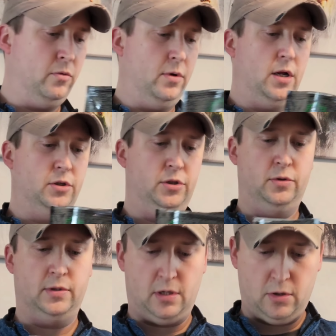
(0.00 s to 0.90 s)
what I'll
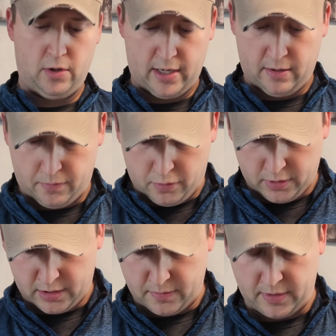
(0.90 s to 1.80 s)
do is I'll go ahead and pour
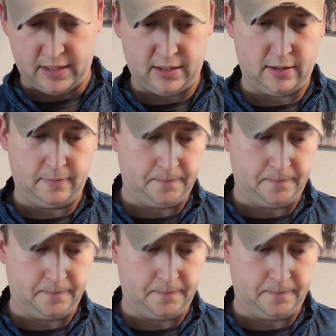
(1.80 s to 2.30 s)
some of this